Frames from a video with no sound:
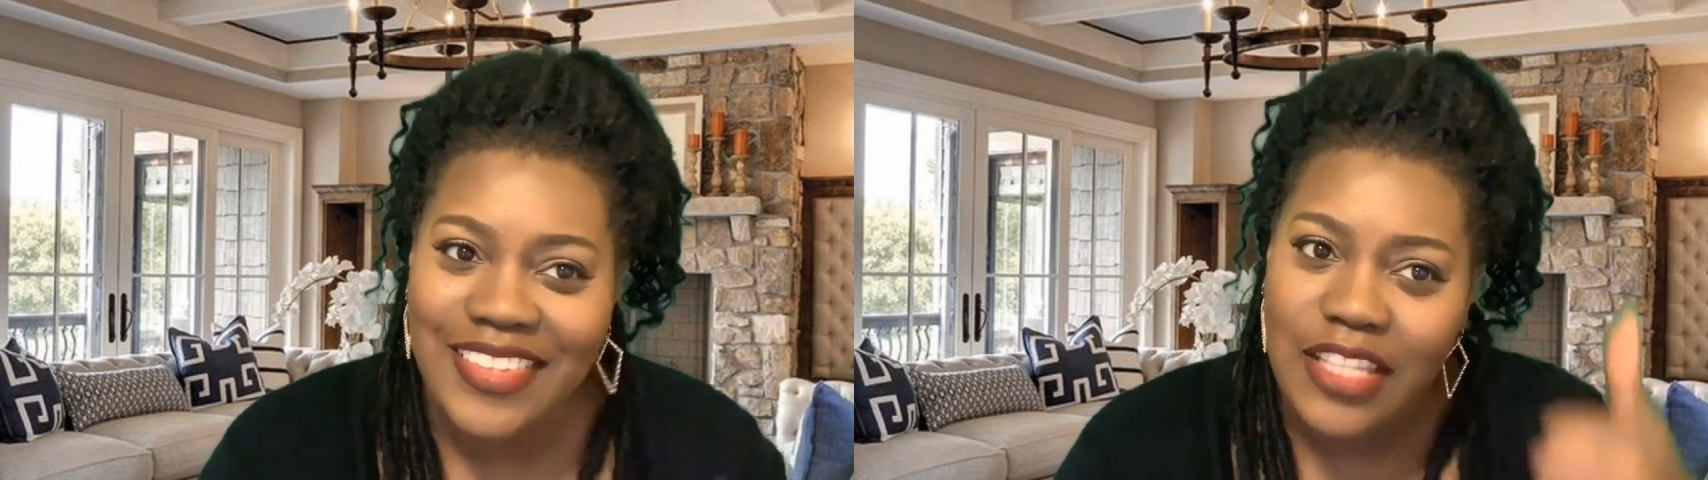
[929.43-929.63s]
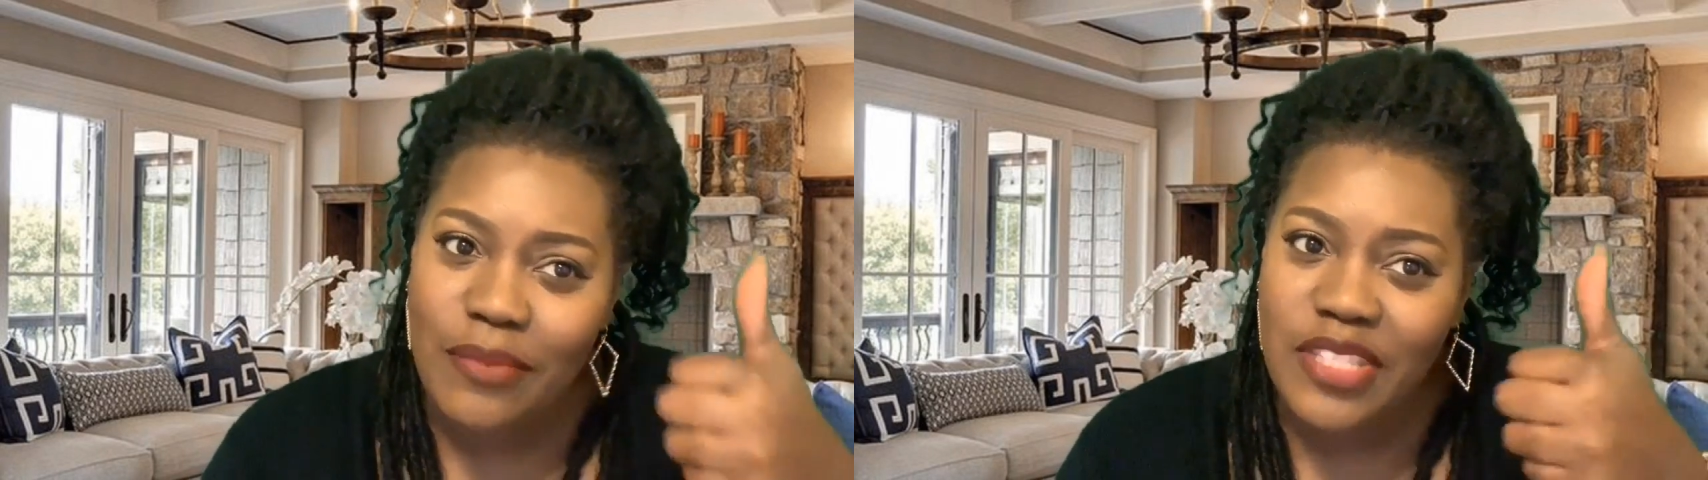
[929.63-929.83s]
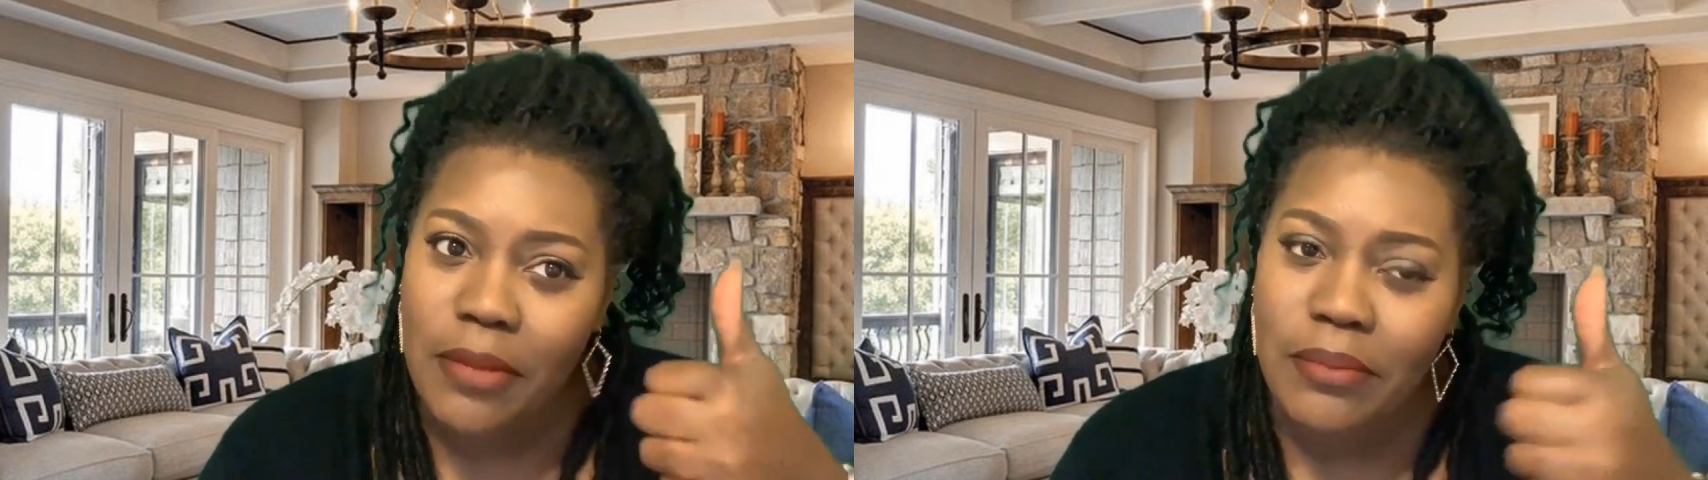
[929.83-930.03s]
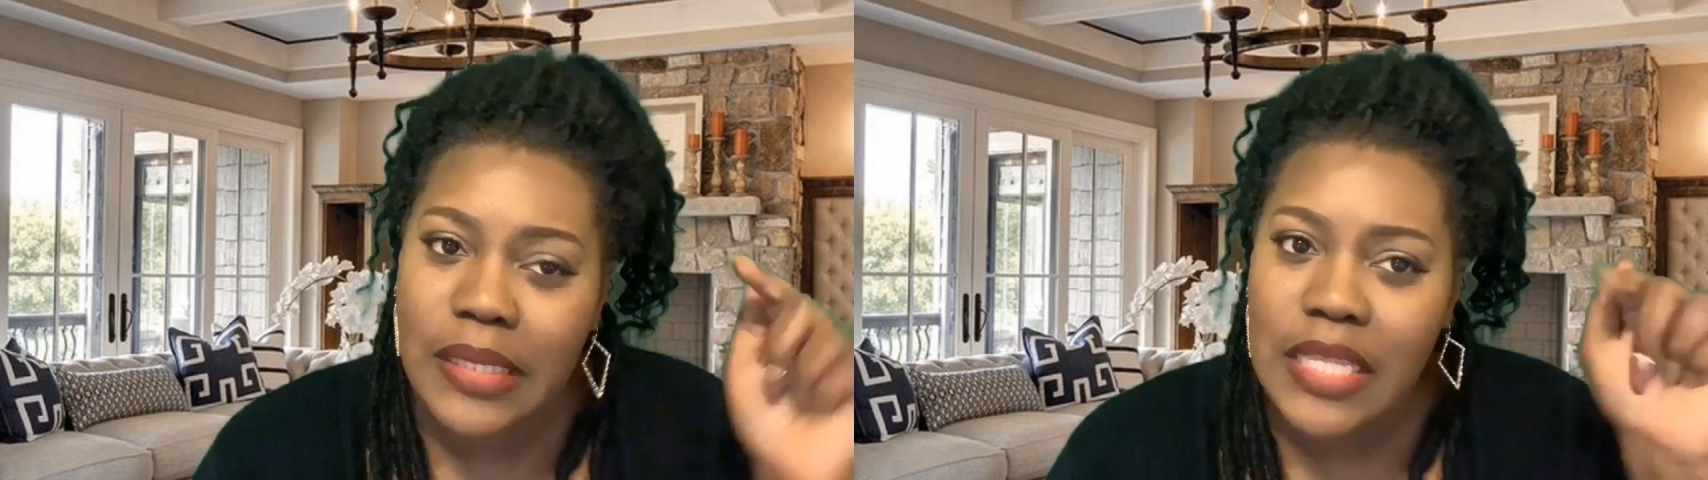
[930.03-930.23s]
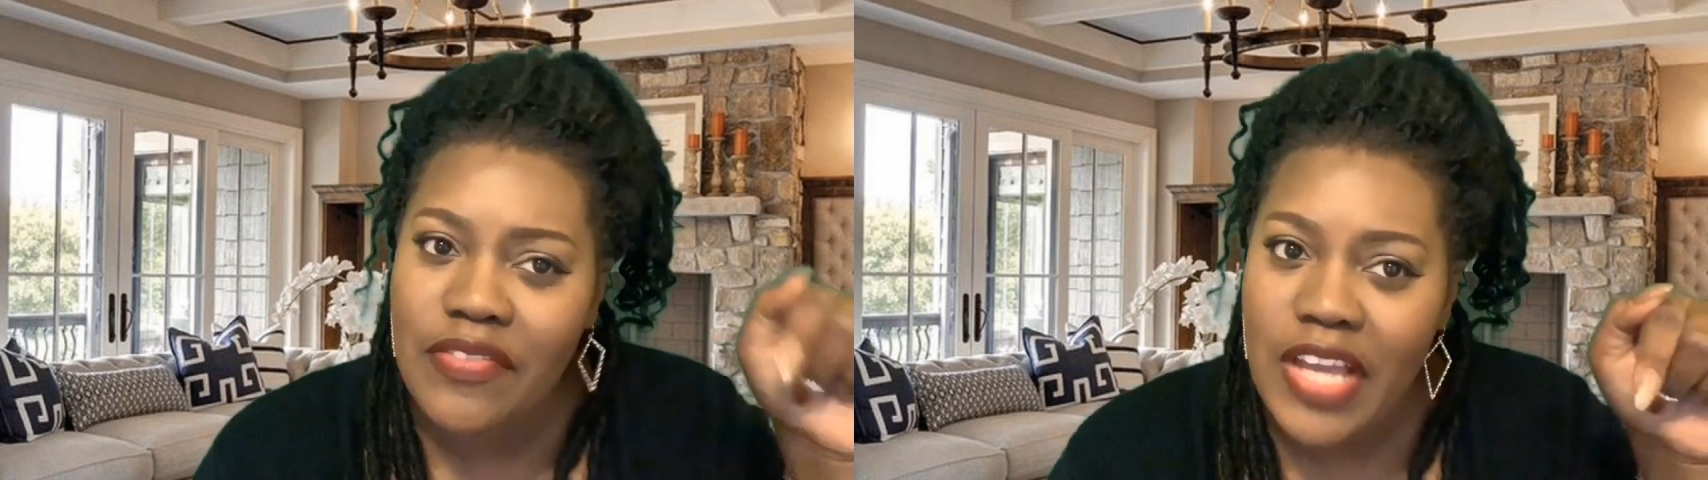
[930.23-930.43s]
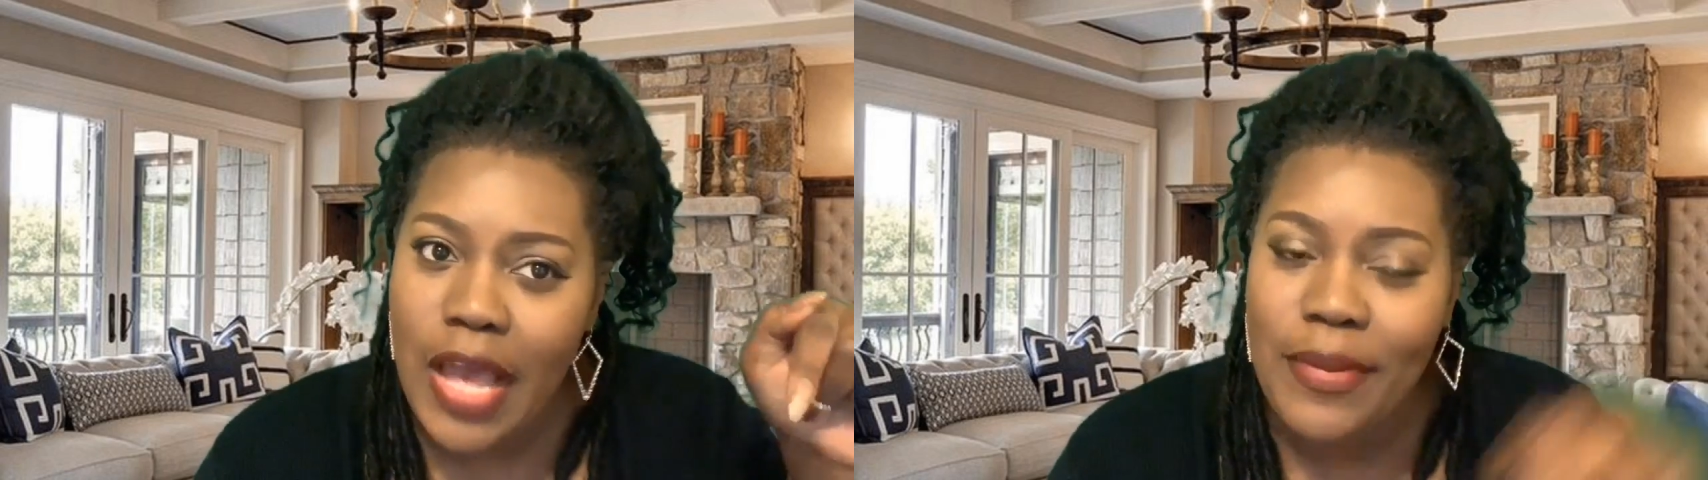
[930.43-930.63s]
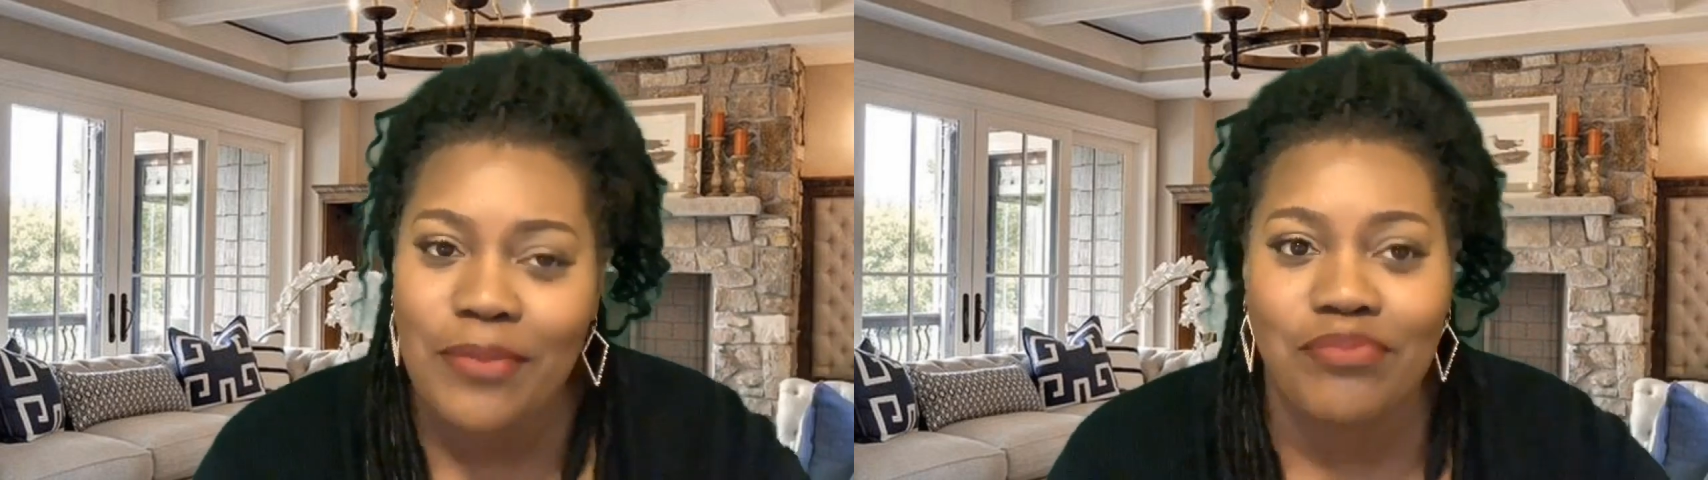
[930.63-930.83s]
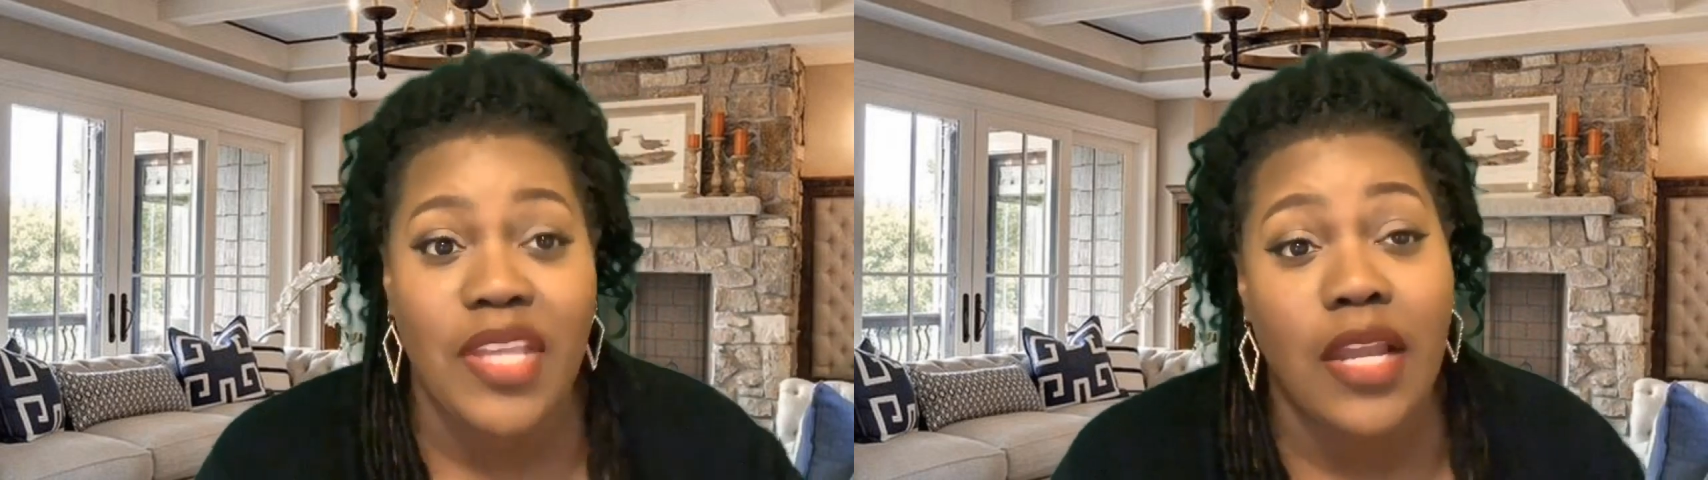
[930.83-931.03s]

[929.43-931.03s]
Thumbs up, leave a comment,